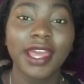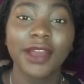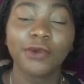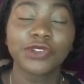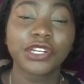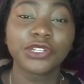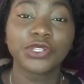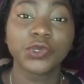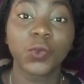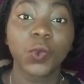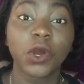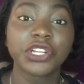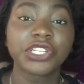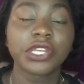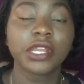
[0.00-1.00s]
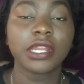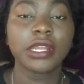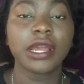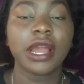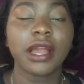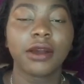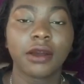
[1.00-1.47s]
and which one you should watch
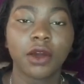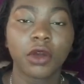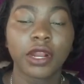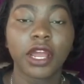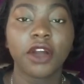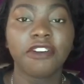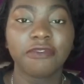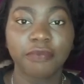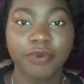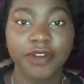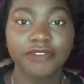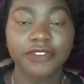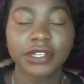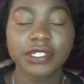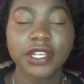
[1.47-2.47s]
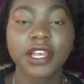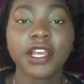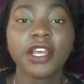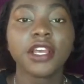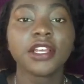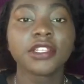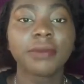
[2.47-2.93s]
in order of preference.
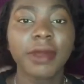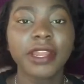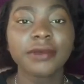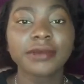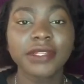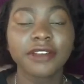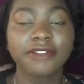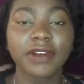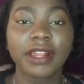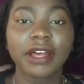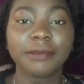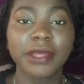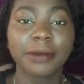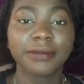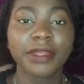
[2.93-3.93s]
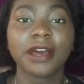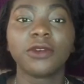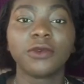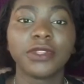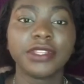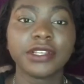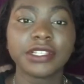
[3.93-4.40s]
So my name is Aphua+Larbi. I'm
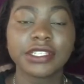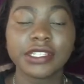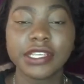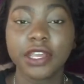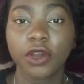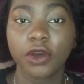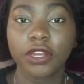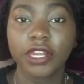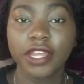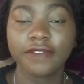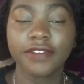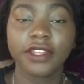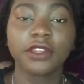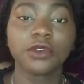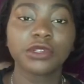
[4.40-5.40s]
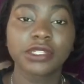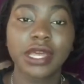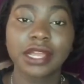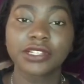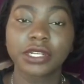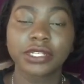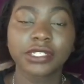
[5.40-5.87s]
done with this year or nay video.
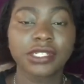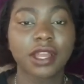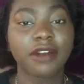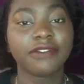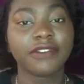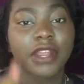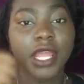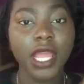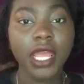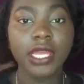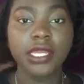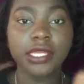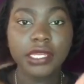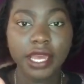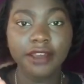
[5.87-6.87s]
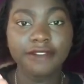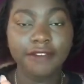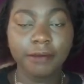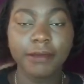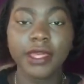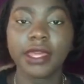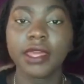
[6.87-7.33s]
Star Trek Discovery, yay
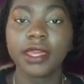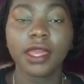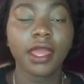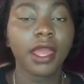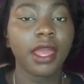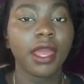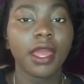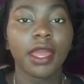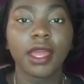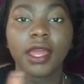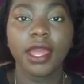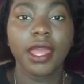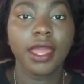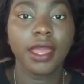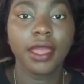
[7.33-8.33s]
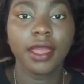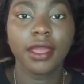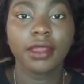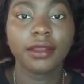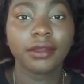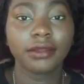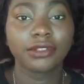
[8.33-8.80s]
for me. and